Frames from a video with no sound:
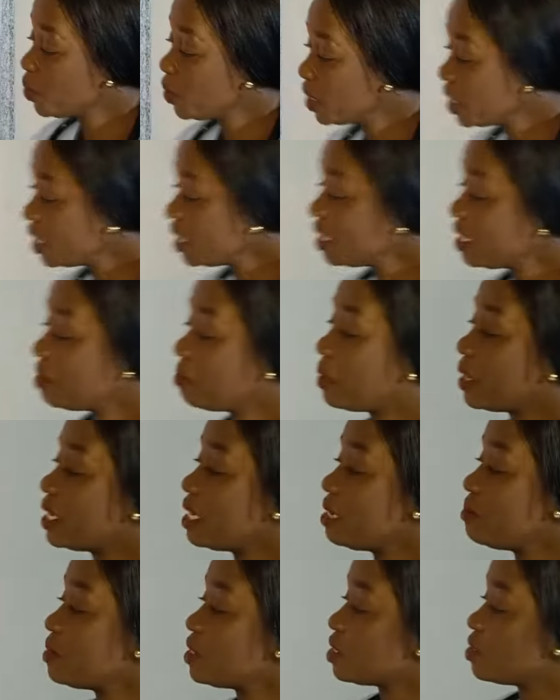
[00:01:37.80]
morning. My
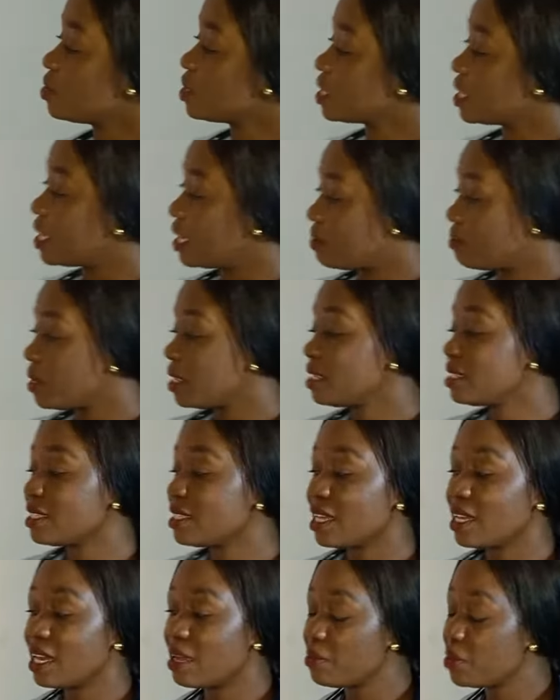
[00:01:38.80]
name is Nurse Clement,
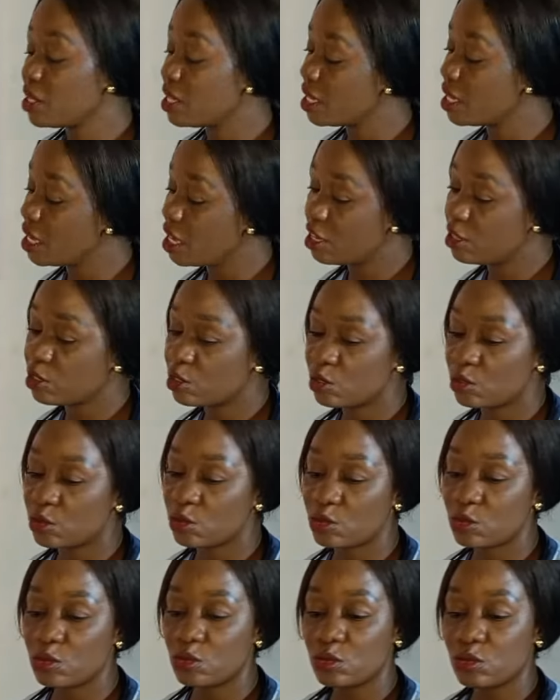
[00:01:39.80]
and I'm here
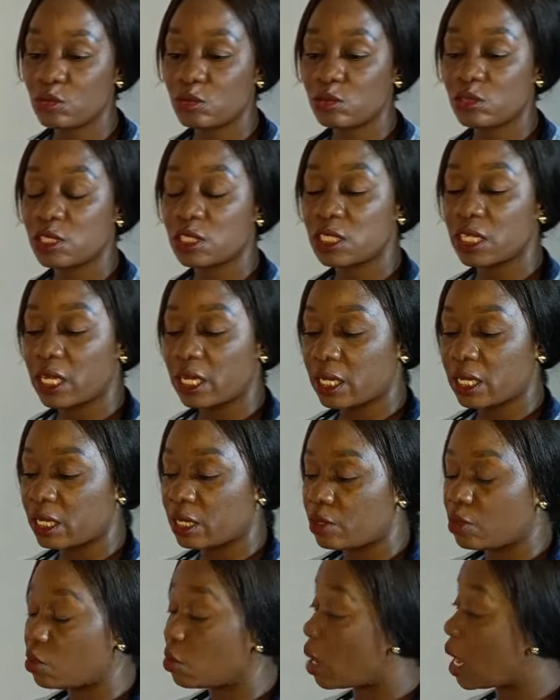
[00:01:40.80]
to check
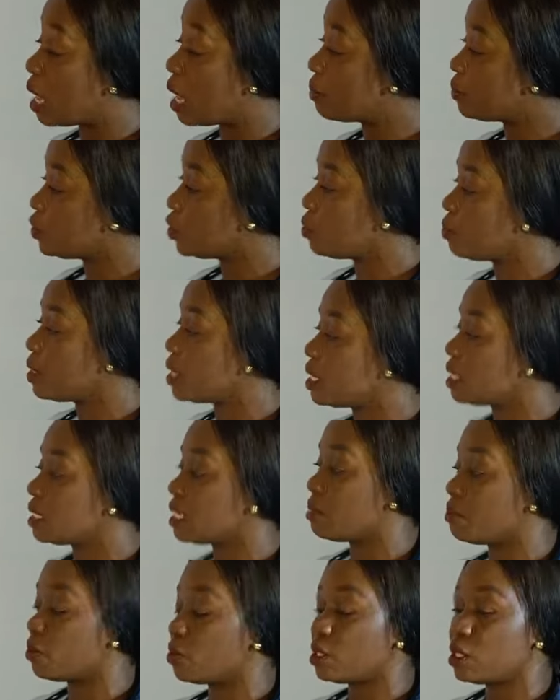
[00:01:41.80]
your abdomen.
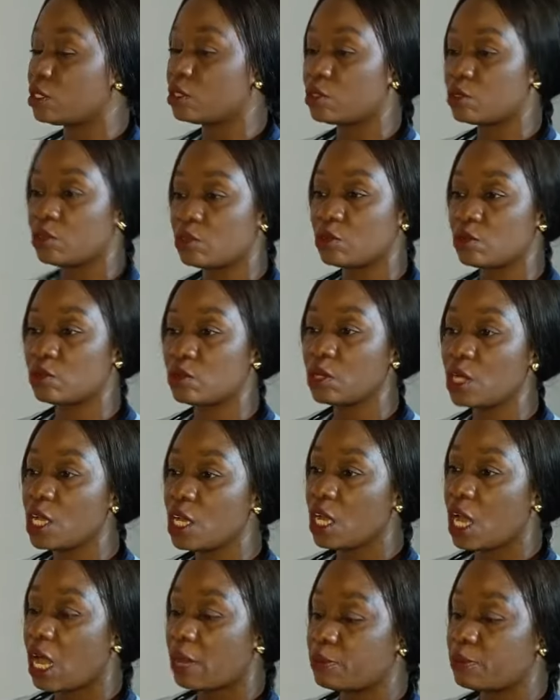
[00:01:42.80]
I'm going to do
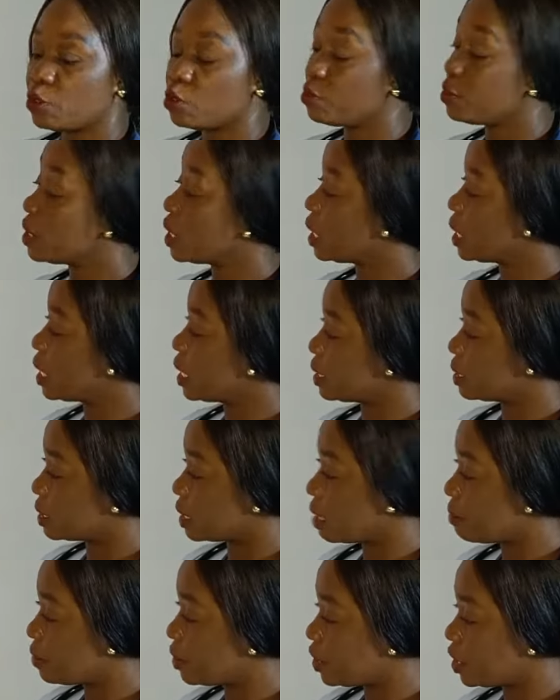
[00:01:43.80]
abdominal
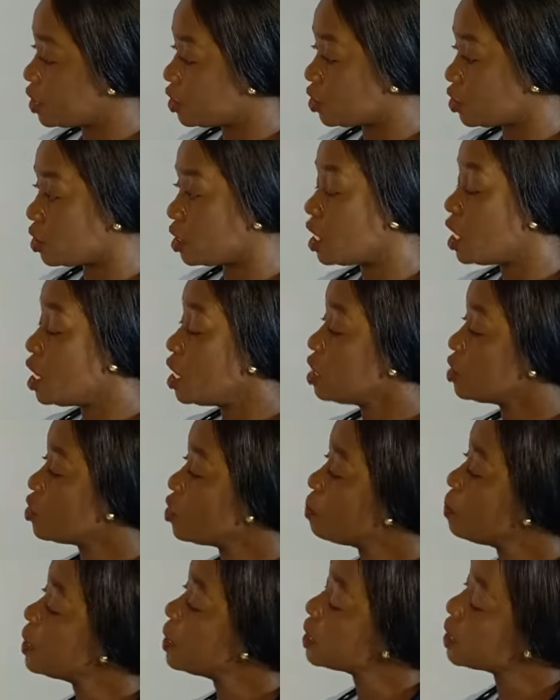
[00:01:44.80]
examination.
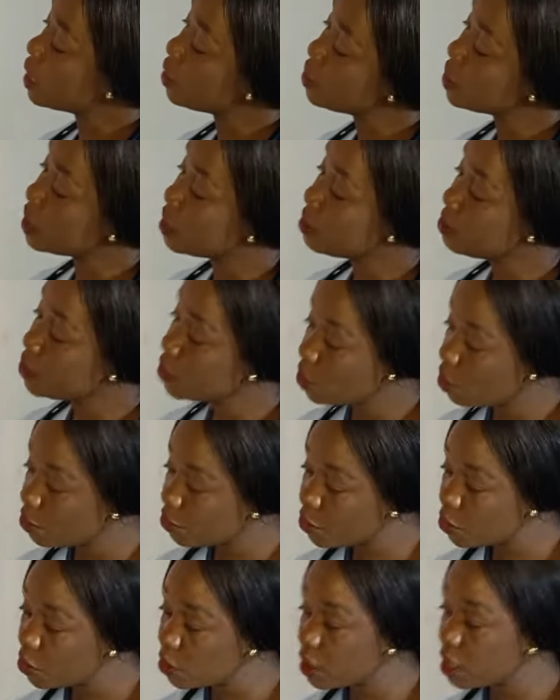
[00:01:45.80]
So please, can you tell me your
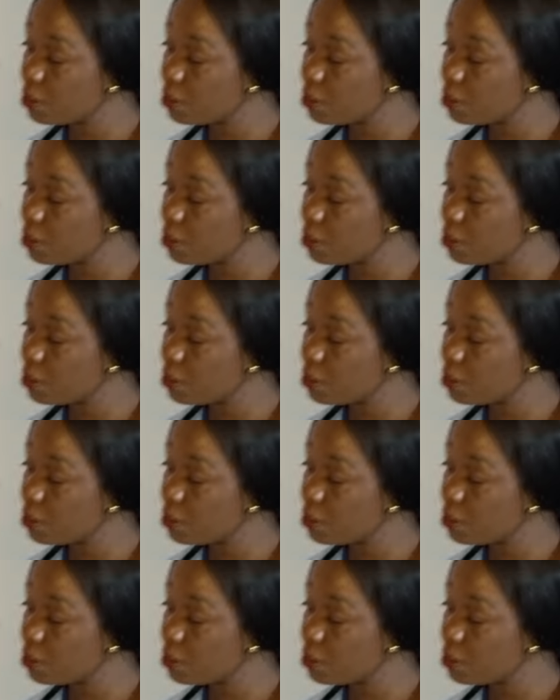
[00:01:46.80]
full